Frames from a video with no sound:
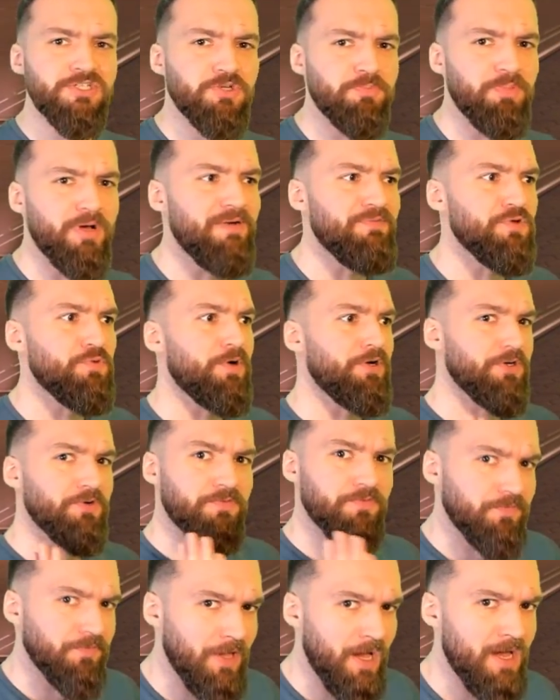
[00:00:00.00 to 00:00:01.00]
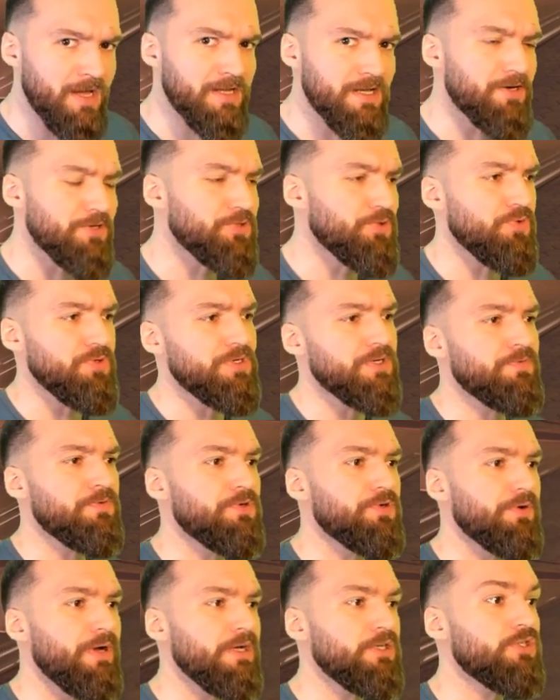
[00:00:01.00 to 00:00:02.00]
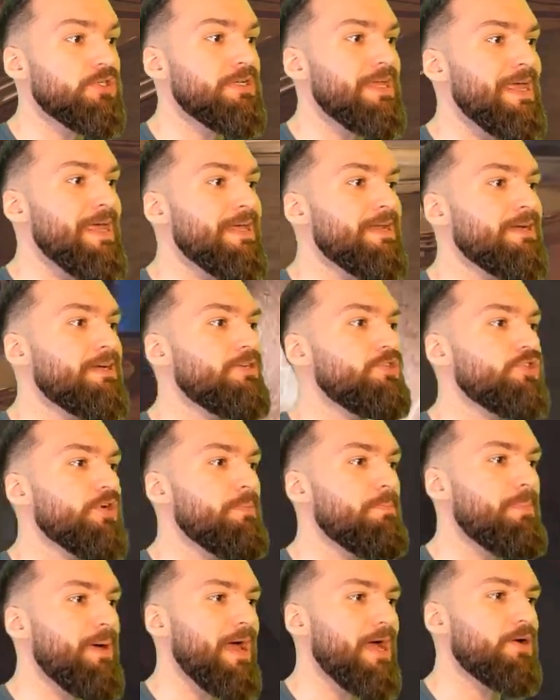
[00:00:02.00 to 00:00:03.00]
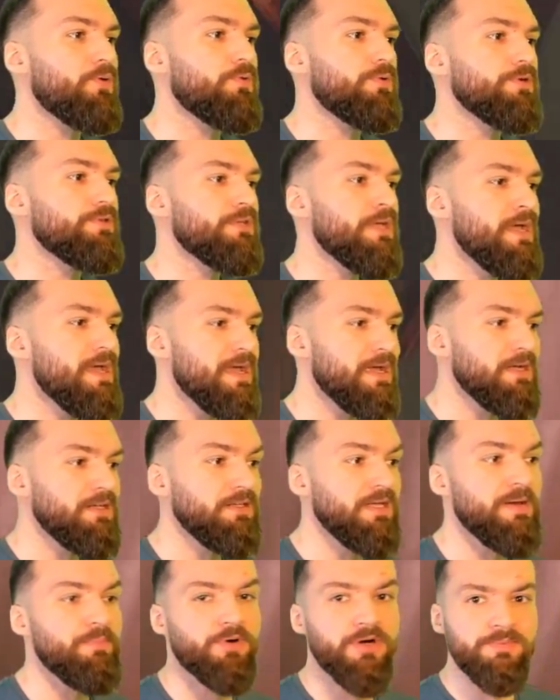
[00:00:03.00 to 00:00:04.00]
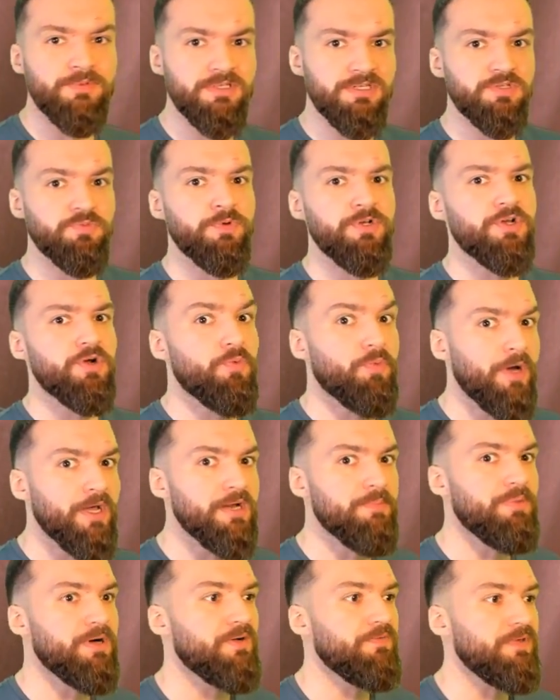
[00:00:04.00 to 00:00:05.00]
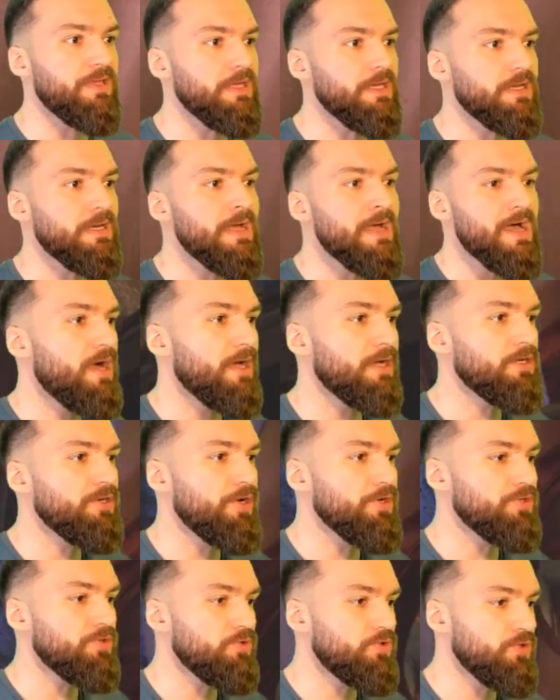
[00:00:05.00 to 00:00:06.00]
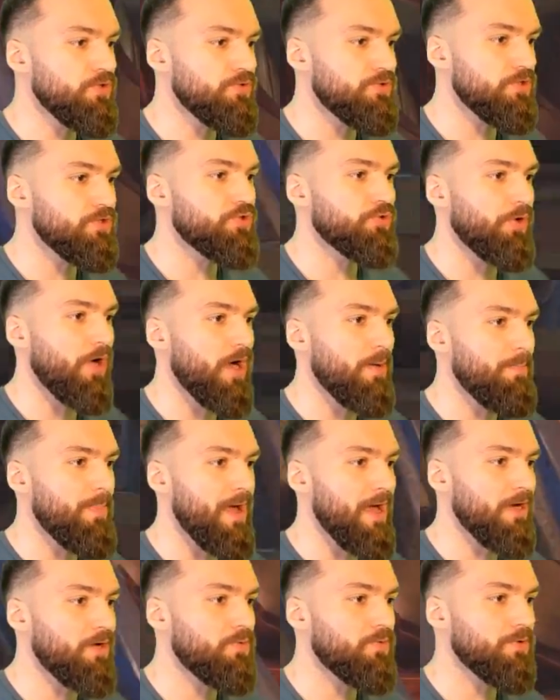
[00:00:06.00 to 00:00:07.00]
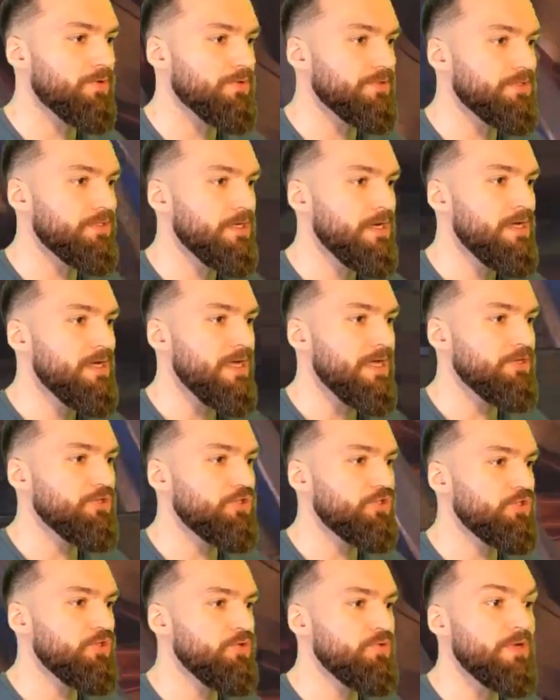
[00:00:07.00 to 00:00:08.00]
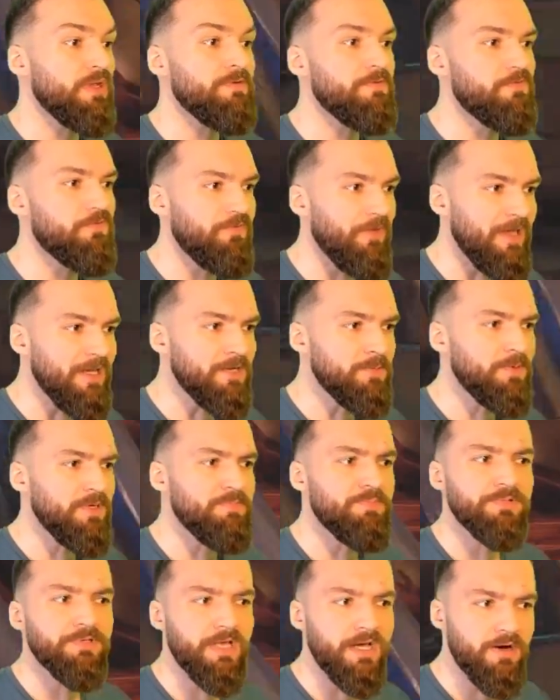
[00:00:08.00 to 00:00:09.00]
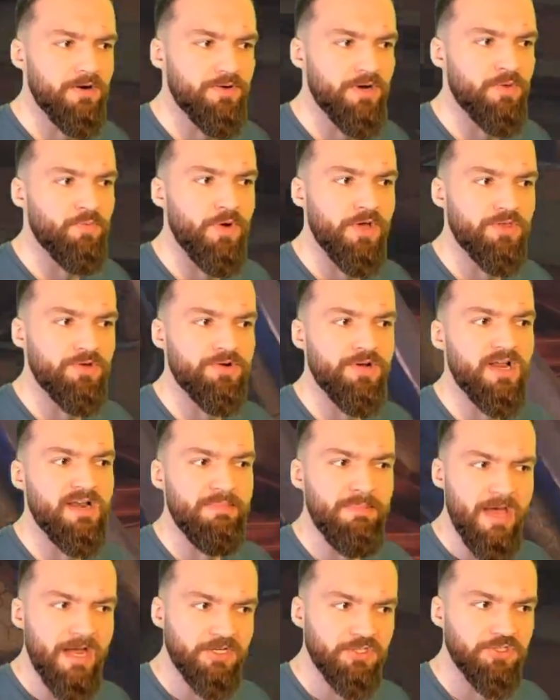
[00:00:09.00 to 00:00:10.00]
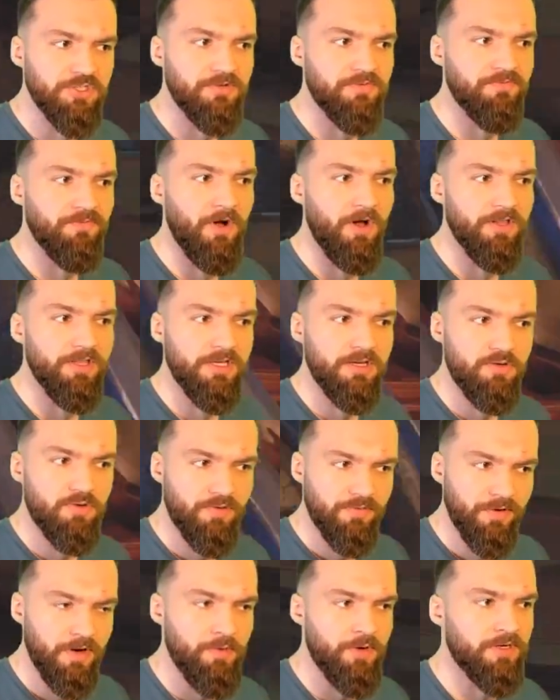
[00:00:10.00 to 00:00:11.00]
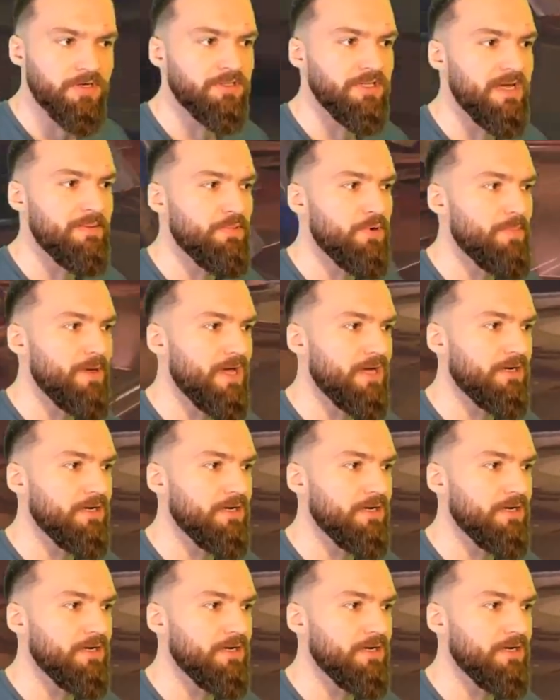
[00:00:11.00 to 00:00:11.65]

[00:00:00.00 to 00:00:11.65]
above you while you're flying out a totally different direction, and I can jump backwards and clamber up to this window right above it. I can also choose to drop backwards and shoot and fake people out on whether or not I'm actually falling or if I want to clamber back